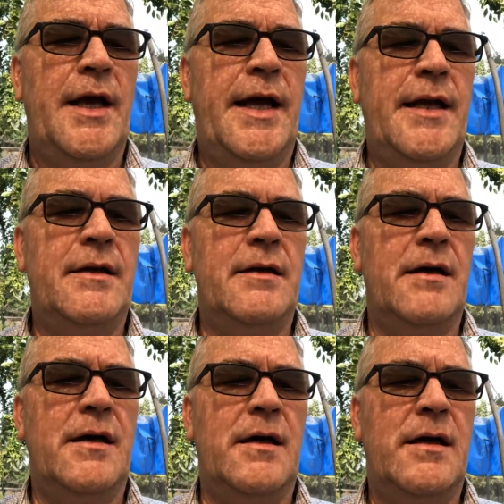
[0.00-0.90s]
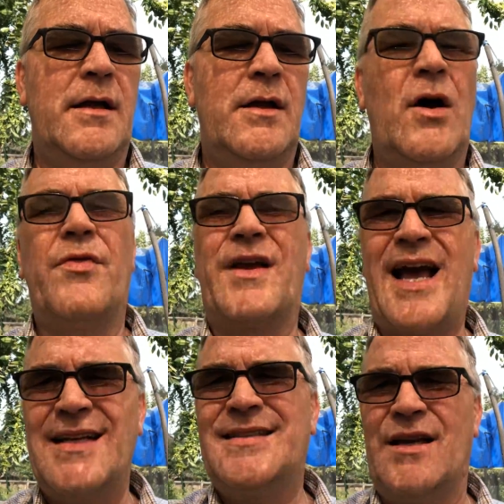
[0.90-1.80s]
And the
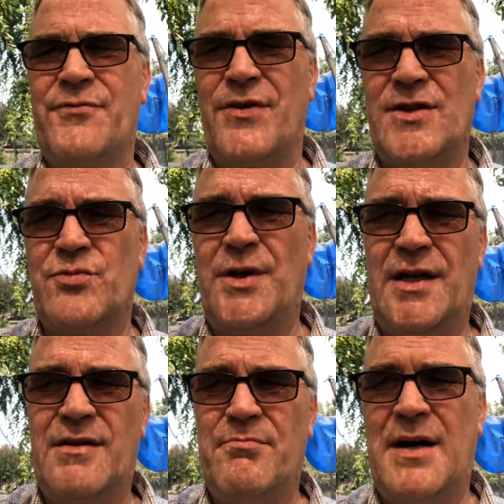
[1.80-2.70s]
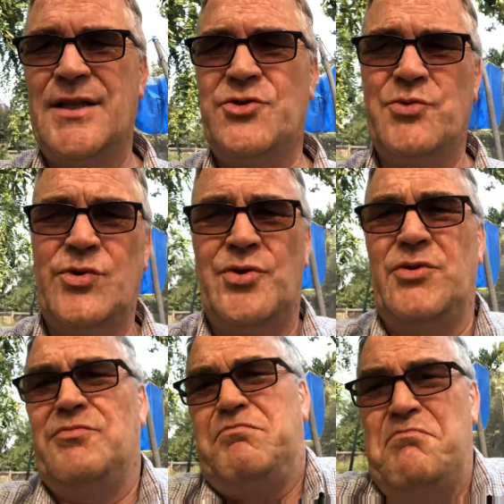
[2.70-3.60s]
content for this week,
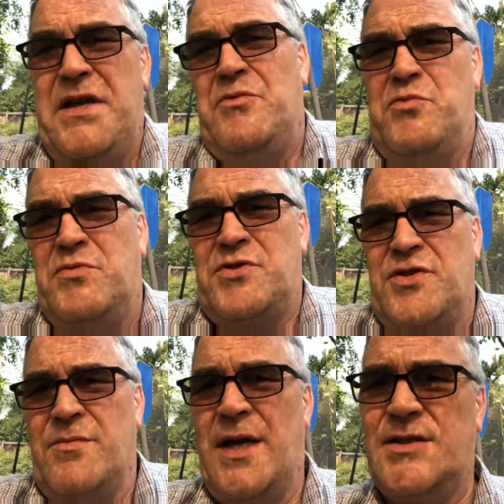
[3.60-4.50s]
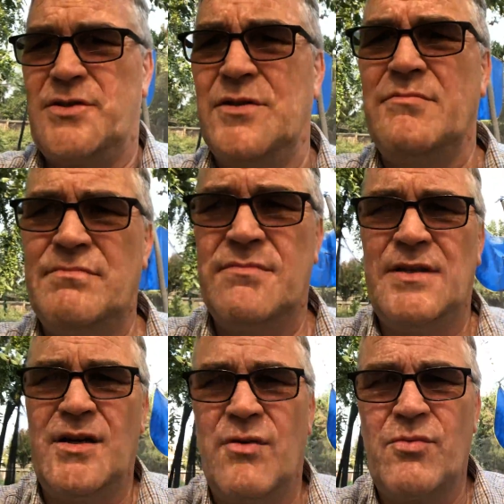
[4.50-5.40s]
module mid-semester,
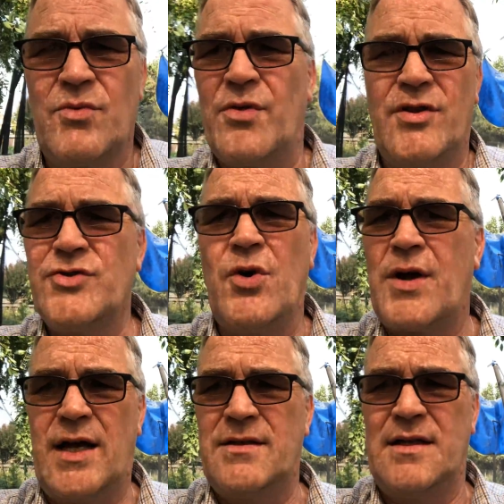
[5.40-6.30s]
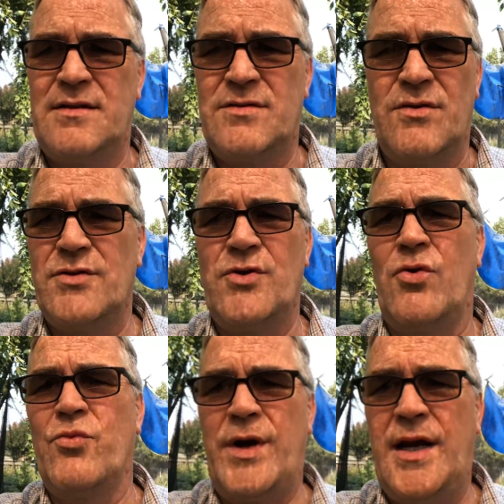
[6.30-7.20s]
there's no content. So there's no
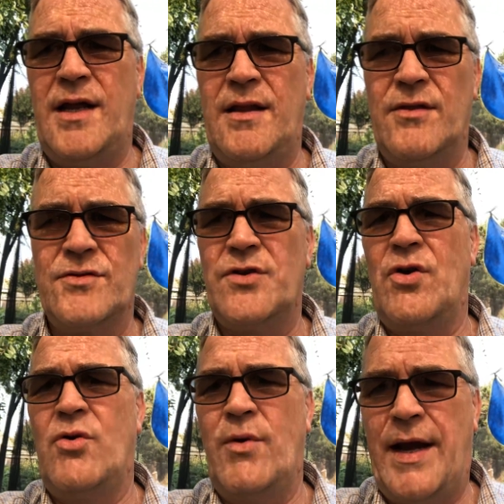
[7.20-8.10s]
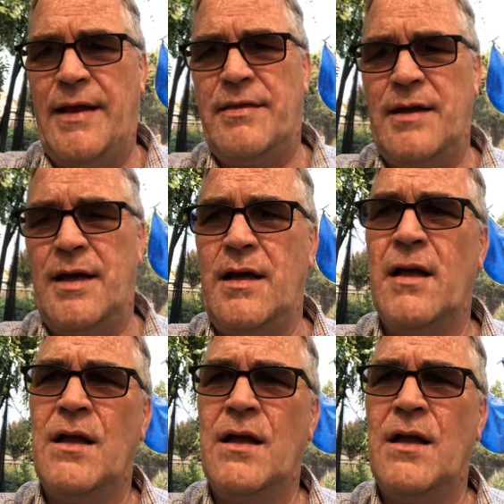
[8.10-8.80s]
reading, there's no anything.